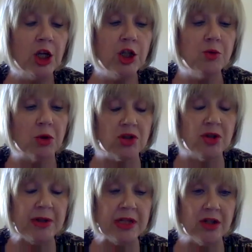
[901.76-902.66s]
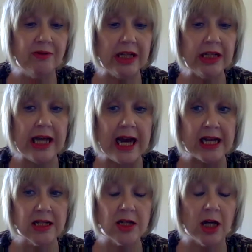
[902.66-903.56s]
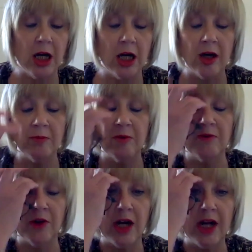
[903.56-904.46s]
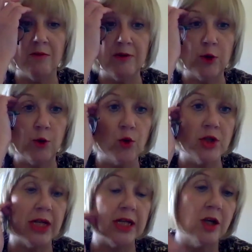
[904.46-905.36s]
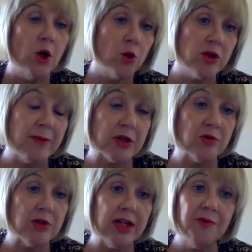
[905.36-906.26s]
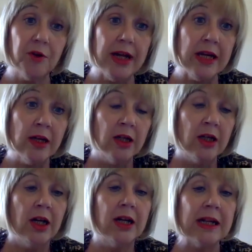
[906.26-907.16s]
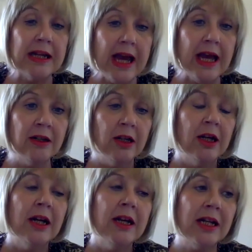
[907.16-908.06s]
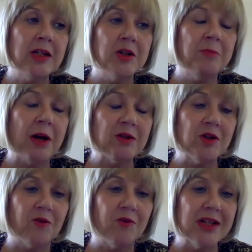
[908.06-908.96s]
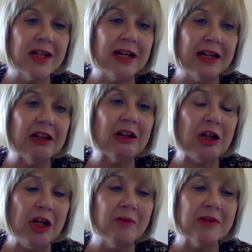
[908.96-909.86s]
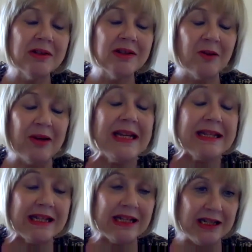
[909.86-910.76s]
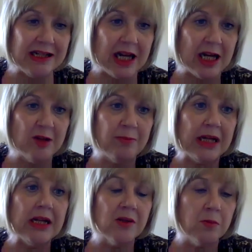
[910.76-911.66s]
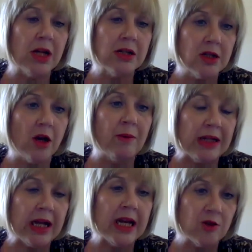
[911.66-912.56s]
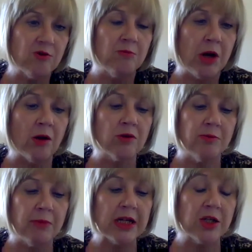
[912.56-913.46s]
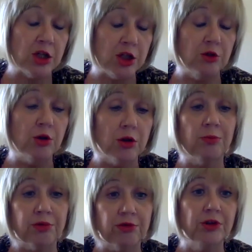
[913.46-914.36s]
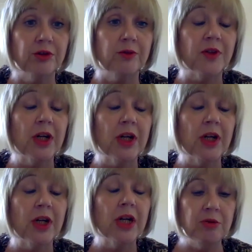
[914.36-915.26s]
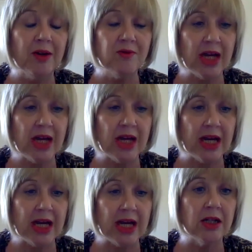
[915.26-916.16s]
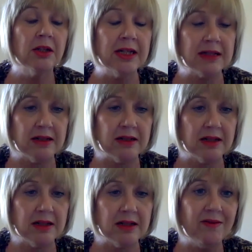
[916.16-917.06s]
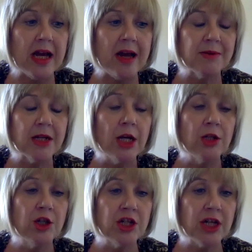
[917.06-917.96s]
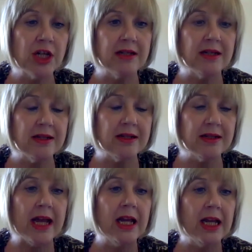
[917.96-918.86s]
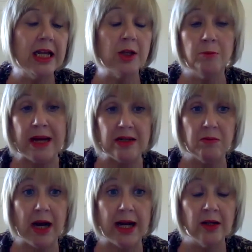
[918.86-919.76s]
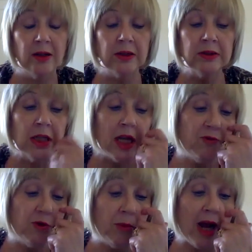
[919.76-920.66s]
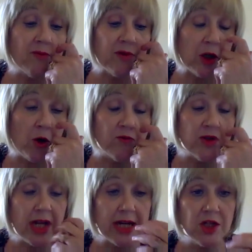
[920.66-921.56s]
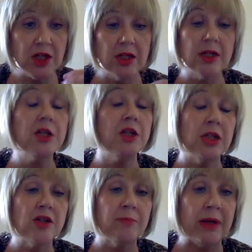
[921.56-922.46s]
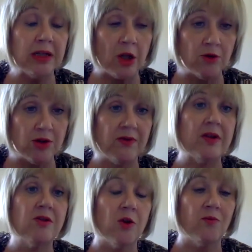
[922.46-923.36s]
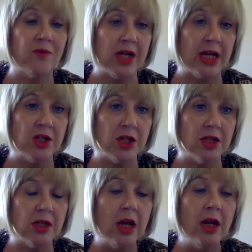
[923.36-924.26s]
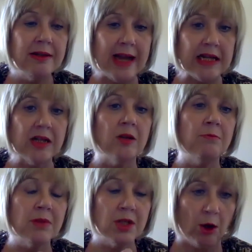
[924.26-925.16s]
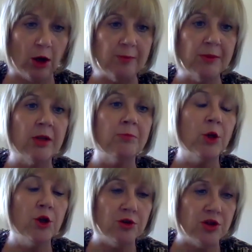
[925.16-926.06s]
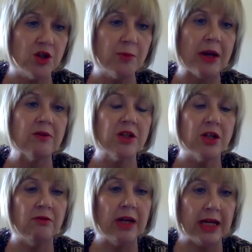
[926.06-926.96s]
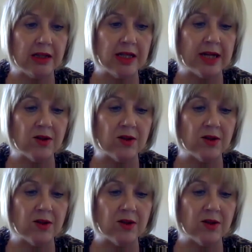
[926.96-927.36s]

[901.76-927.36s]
you want to be doing that via recorded or special delivery. And again, getting to the post office and getting in a queue isn't so easy these days, but it is worth going that extra mile to make sure you can prove that you have taken the necessary steps to chase this debt in the best way. If you're having conversations, then you need to make notes of those conversations, date them, time them, who you spoke to, etc.